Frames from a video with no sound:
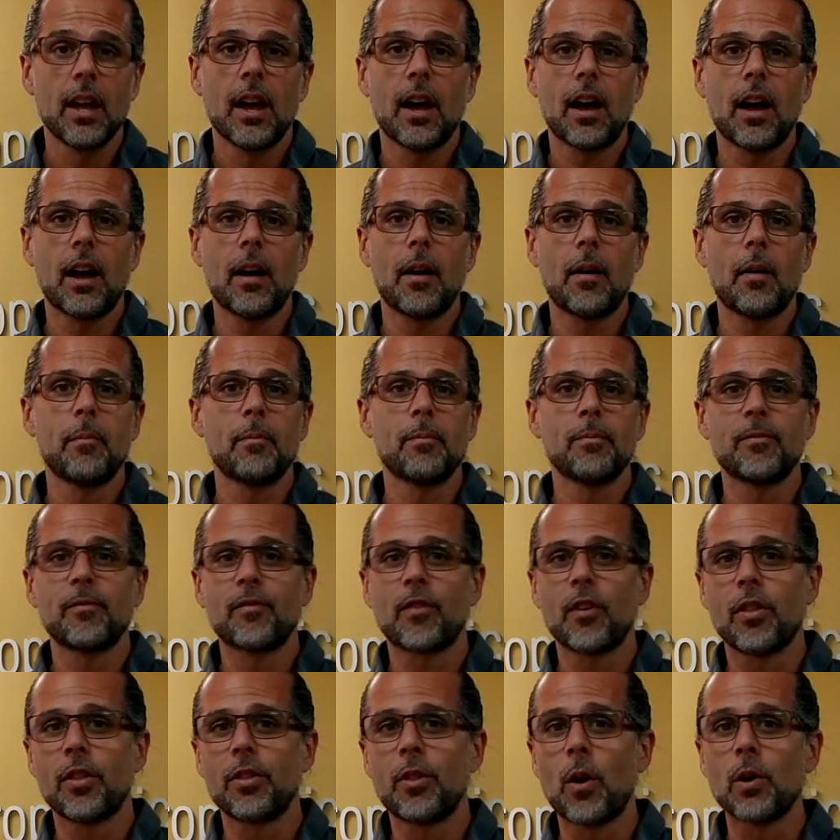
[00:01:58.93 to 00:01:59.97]

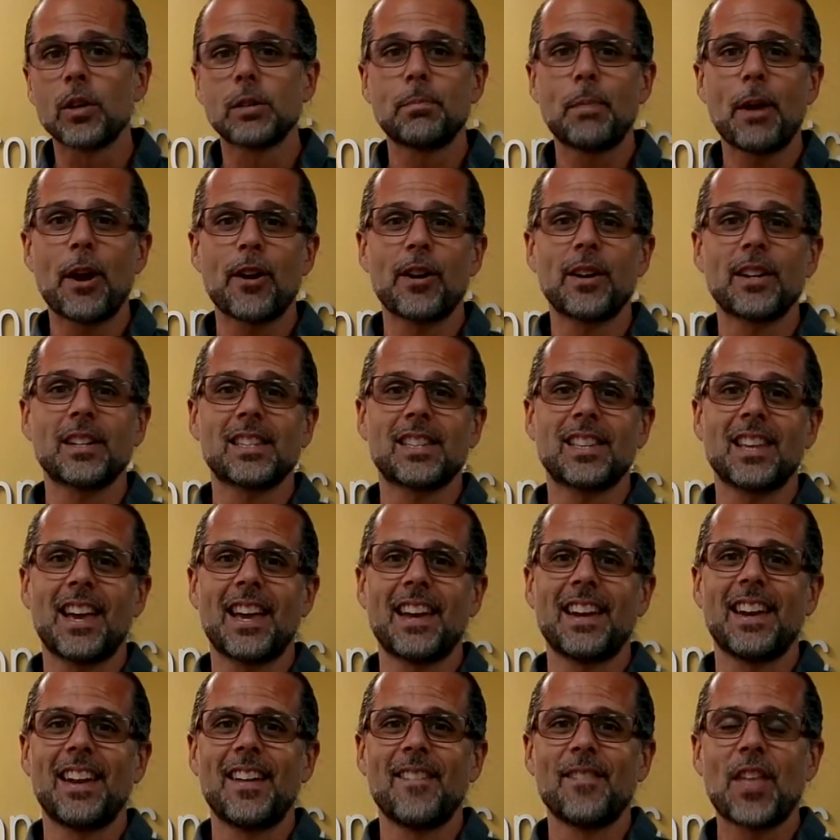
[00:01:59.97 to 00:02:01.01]
For those parents
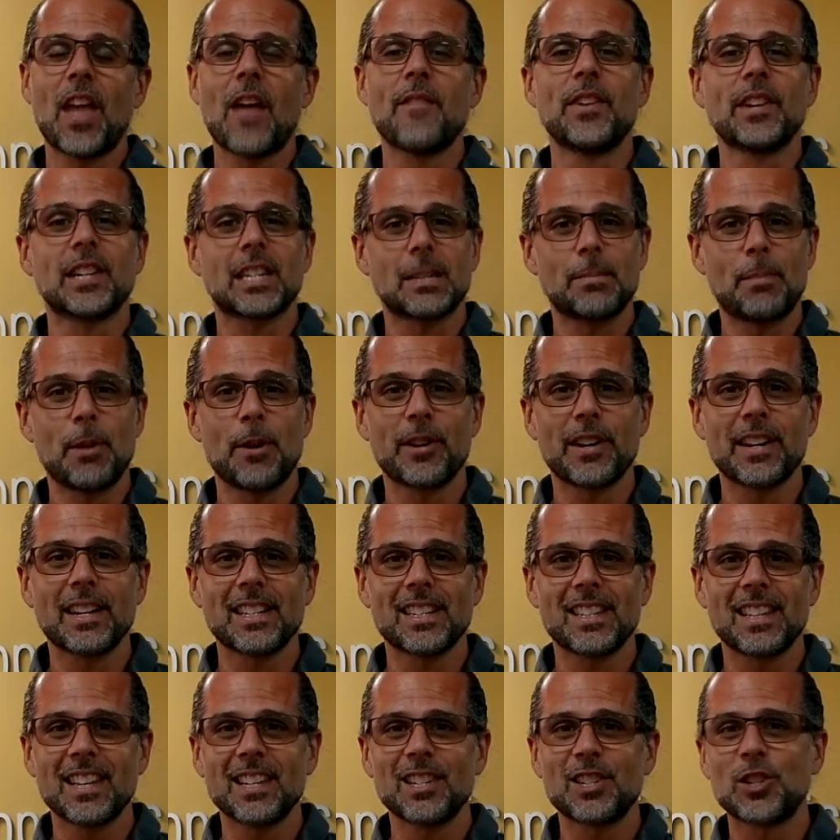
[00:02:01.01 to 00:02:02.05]
that have
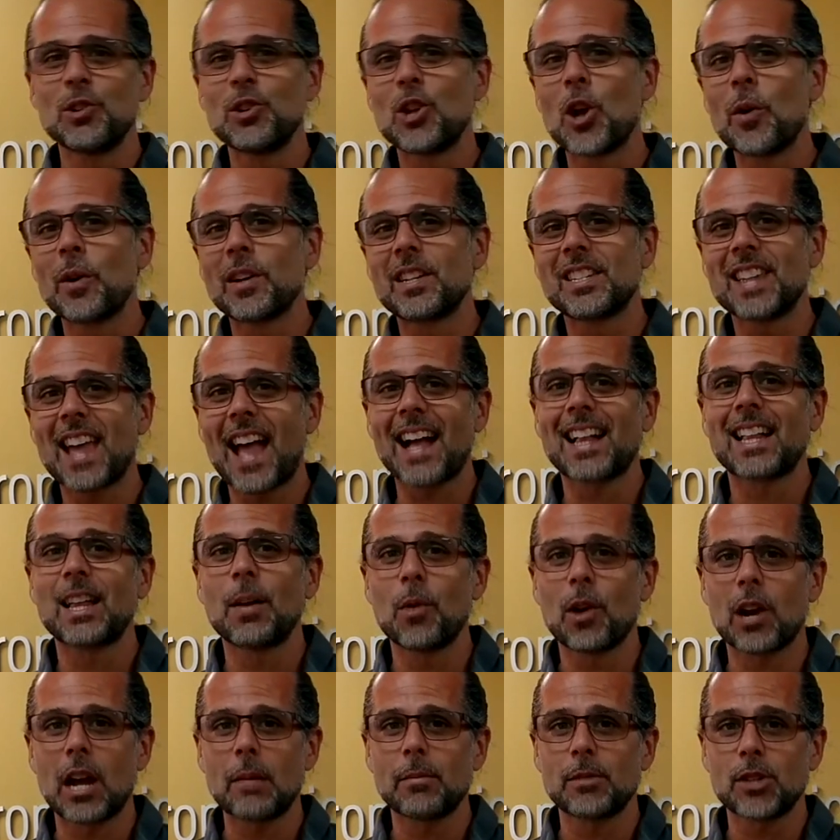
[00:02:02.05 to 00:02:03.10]
experienced this, you know exactly
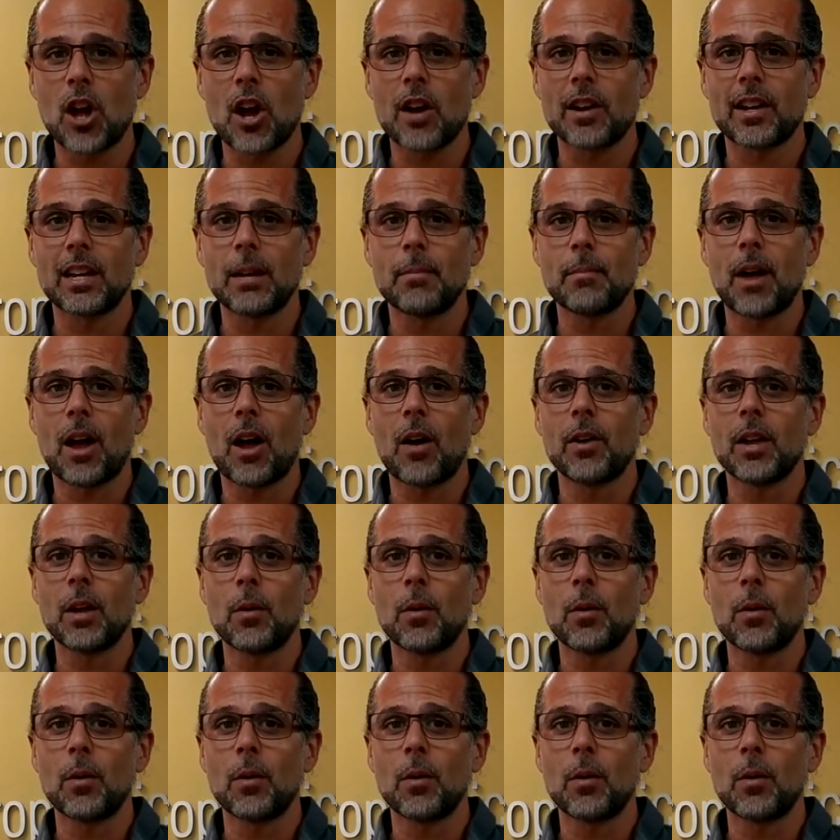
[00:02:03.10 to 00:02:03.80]
what I'm talking about.